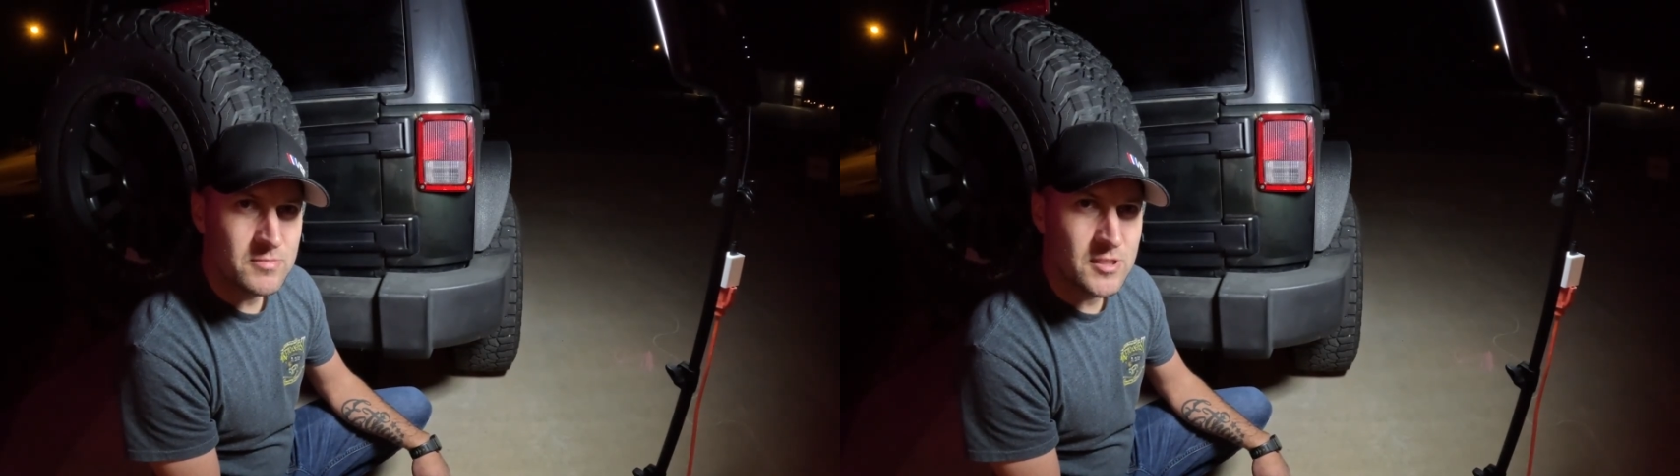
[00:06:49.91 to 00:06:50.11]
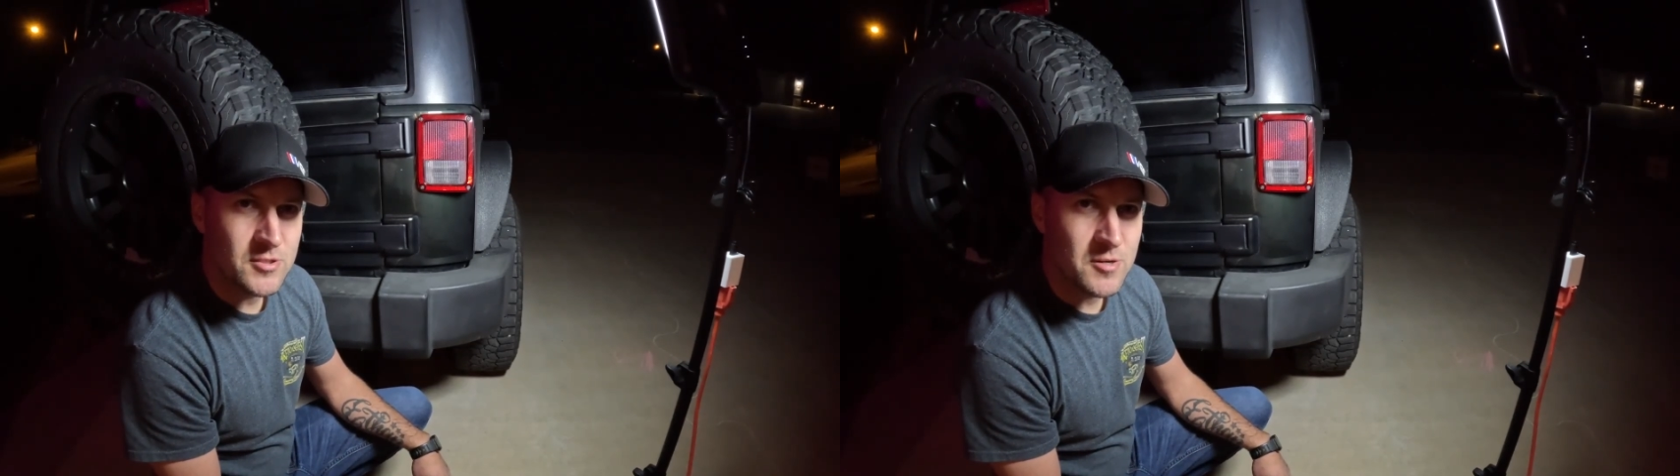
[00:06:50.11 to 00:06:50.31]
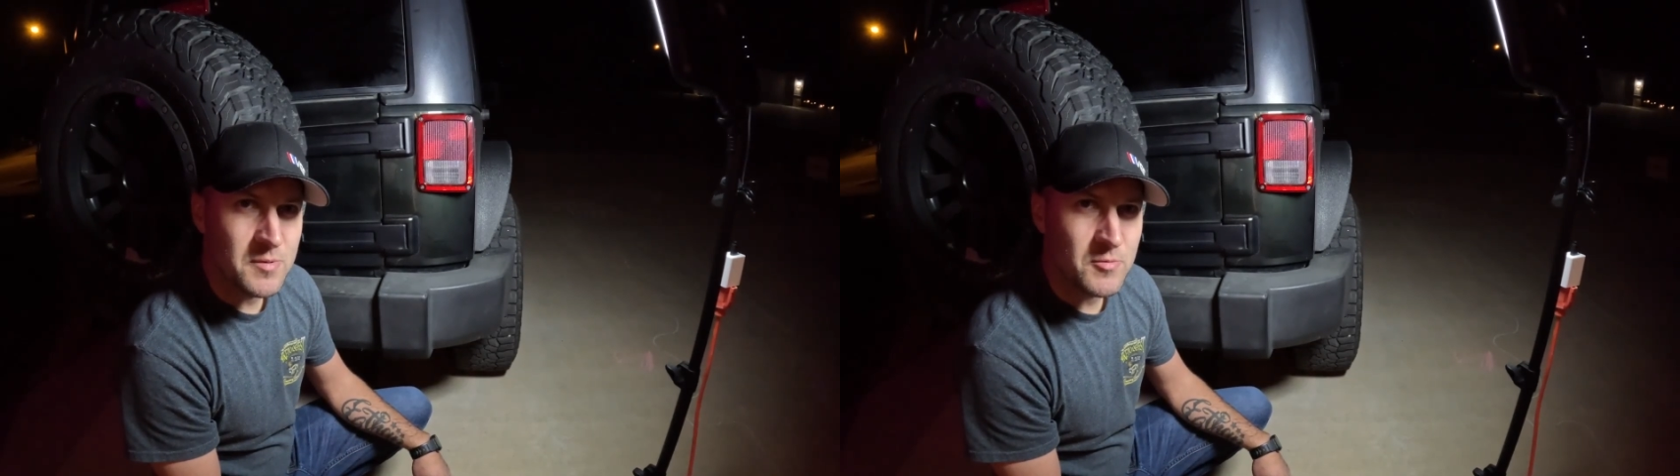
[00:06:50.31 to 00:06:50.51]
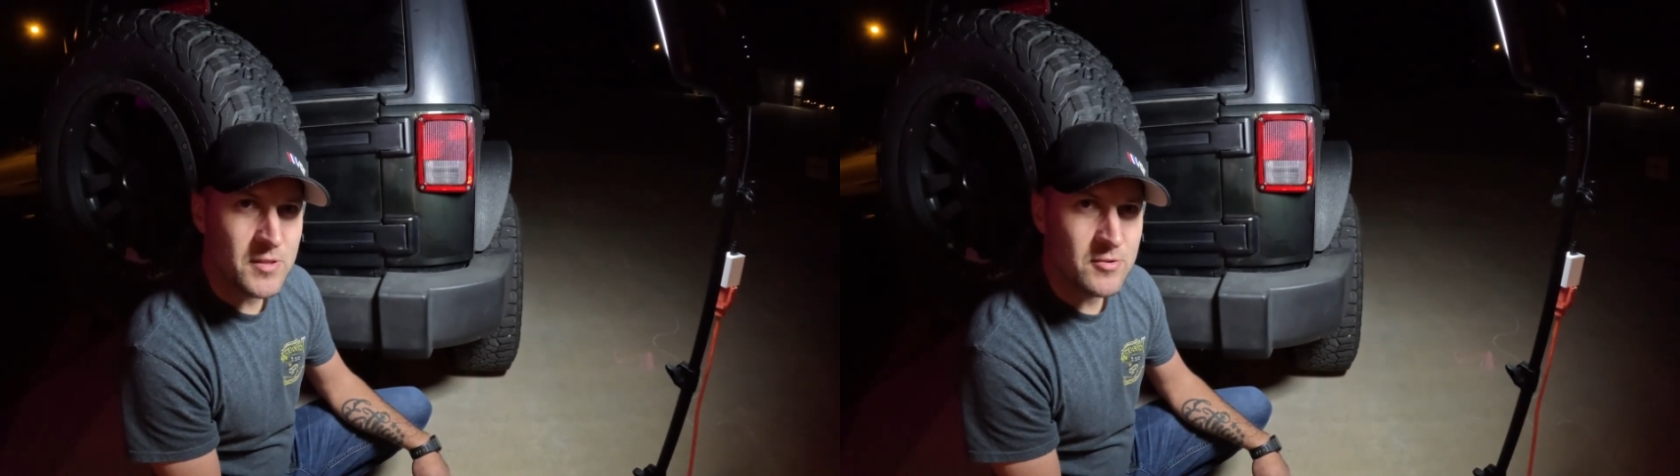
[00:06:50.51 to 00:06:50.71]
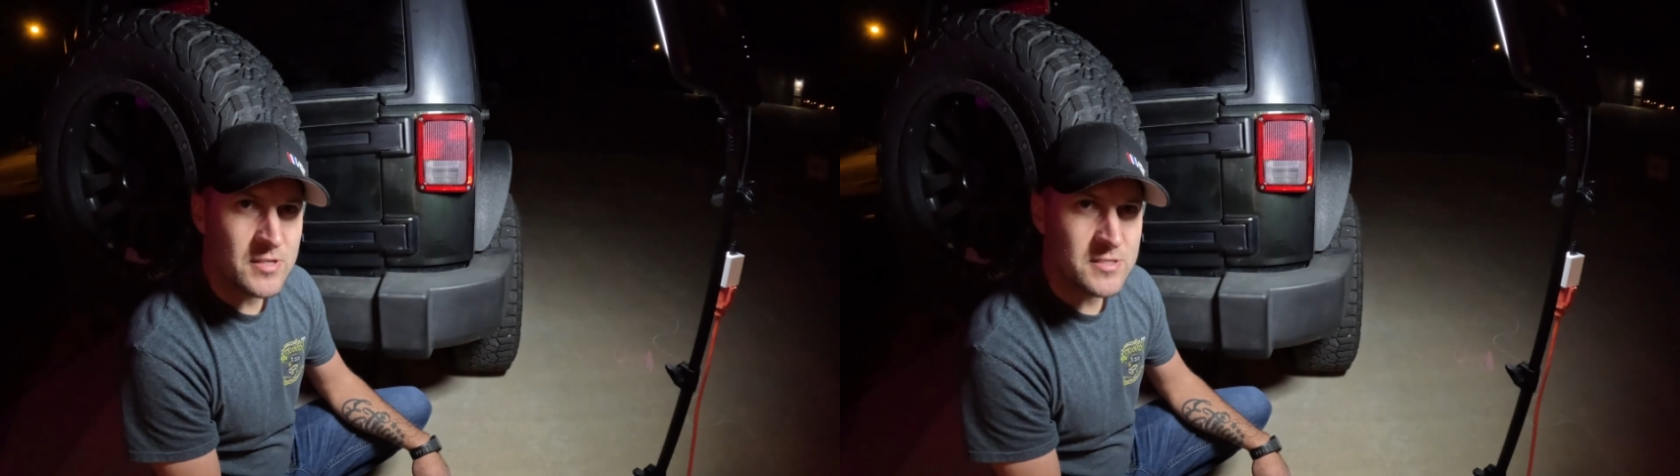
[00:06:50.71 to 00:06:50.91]
determine
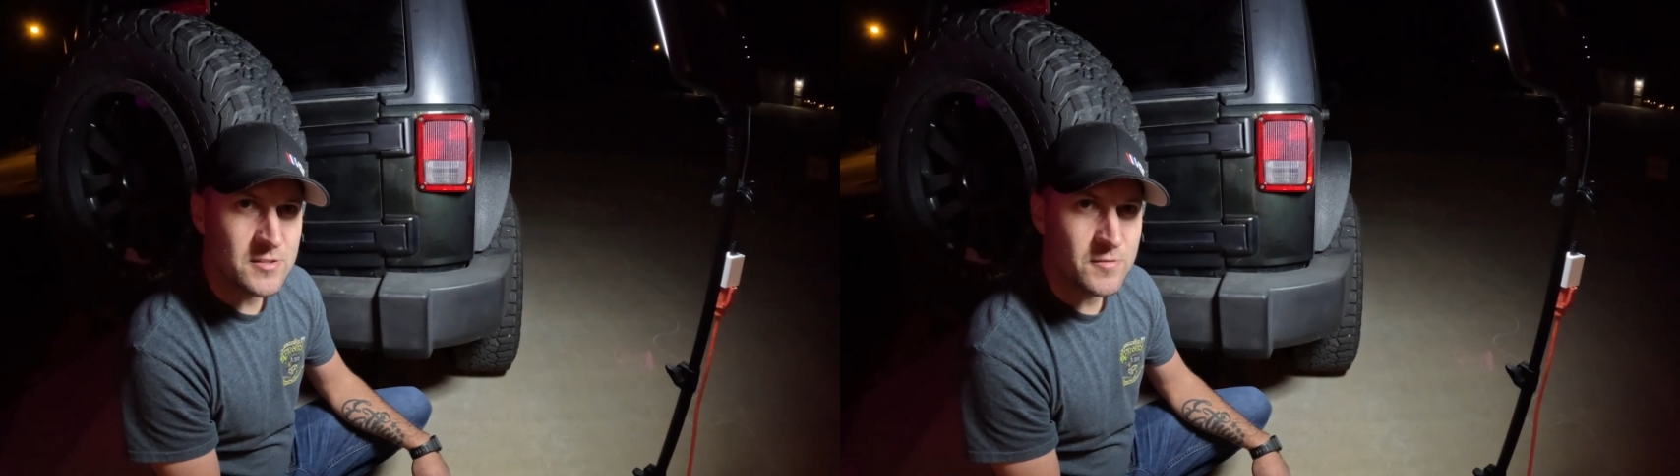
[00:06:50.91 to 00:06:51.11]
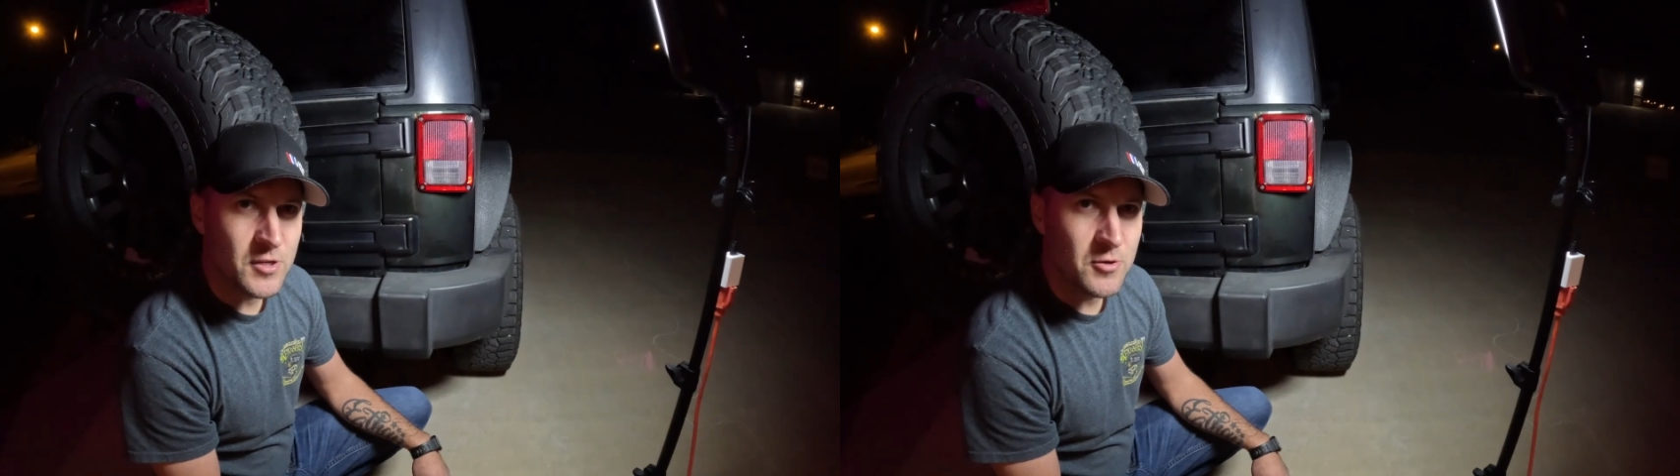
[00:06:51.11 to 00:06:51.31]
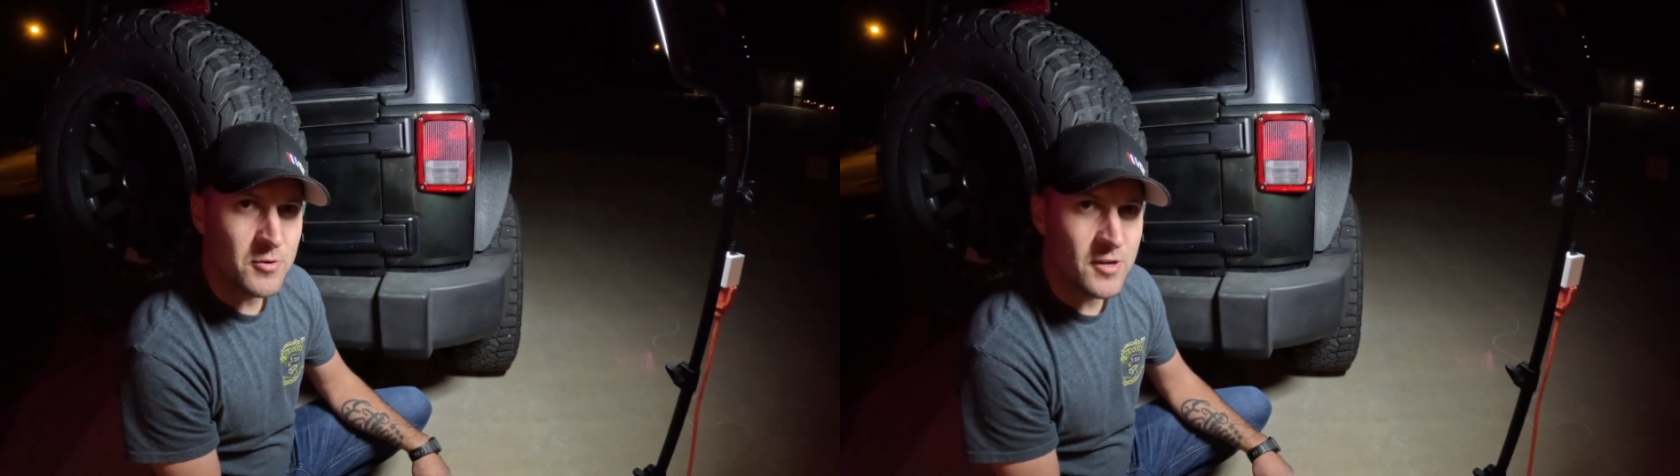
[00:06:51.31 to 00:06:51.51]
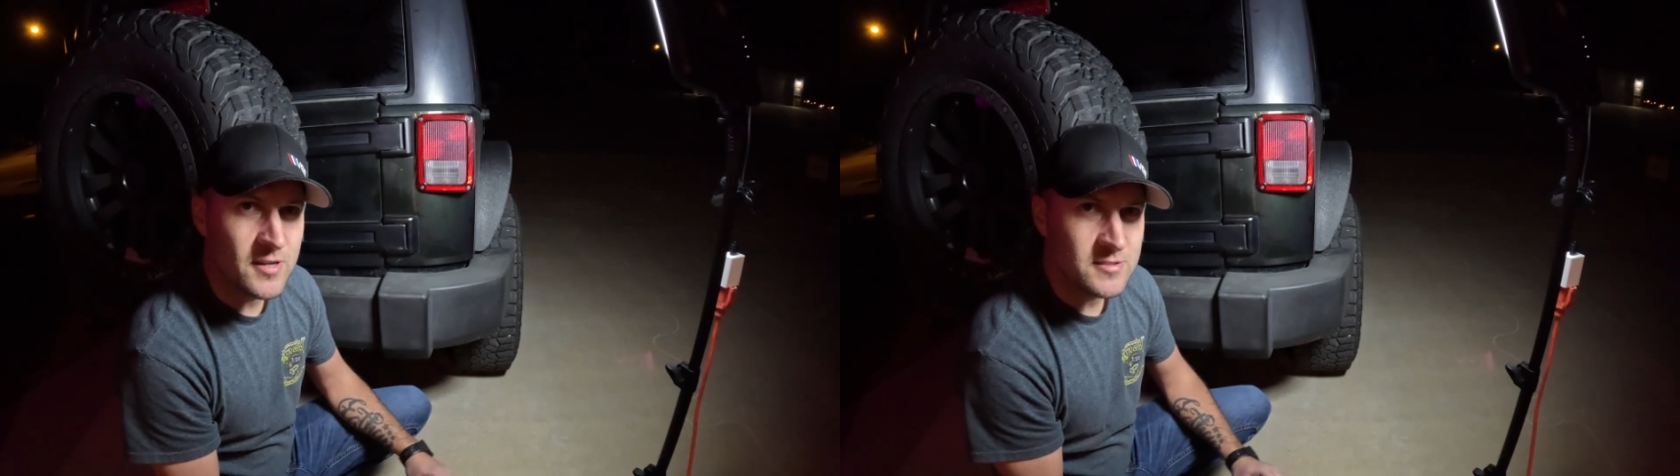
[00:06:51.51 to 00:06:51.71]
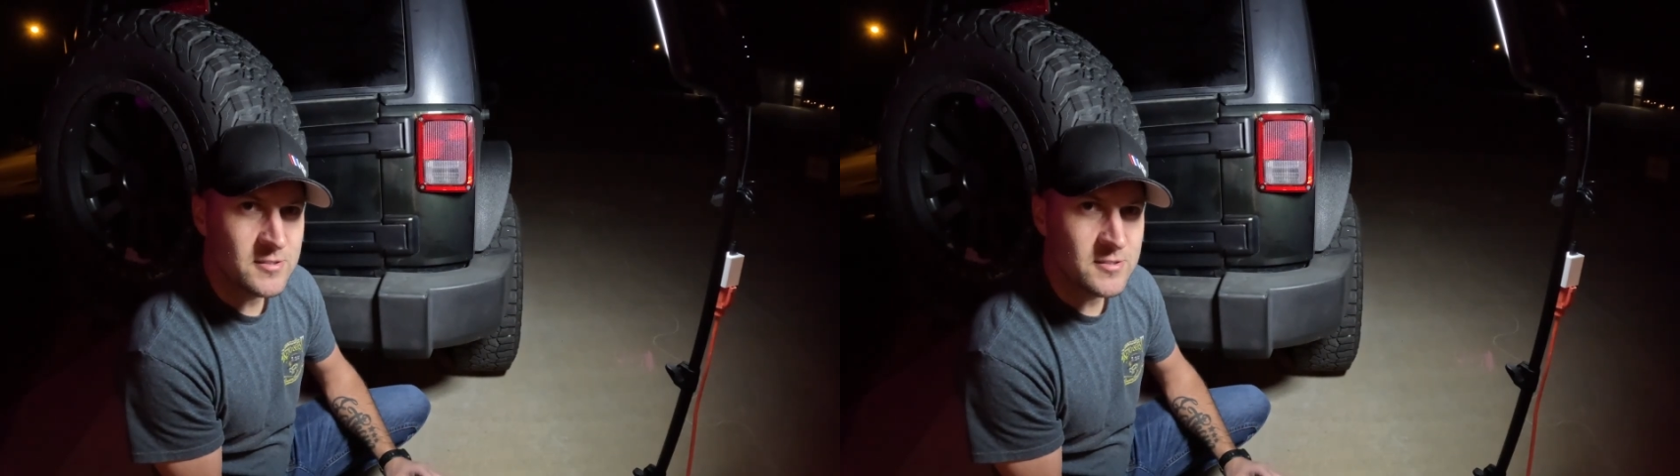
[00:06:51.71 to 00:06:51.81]
whether this is for you or not.